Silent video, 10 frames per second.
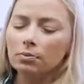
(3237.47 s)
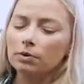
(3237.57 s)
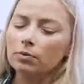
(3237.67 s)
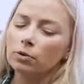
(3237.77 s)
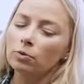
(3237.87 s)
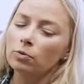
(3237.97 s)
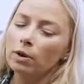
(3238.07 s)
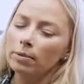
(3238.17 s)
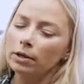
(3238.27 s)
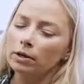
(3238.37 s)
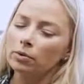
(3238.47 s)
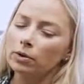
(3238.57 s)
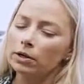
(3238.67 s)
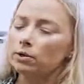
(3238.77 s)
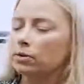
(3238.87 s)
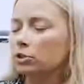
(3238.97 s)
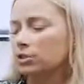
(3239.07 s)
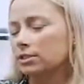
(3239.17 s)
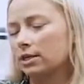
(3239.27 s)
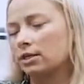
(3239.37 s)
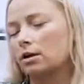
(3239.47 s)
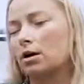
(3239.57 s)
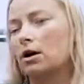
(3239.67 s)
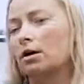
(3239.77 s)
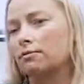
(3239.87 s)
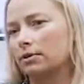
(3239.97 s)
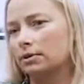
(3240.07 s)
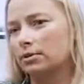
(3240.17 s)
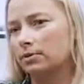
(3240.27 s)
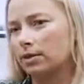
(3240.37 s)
But with women, one of the questions I get often is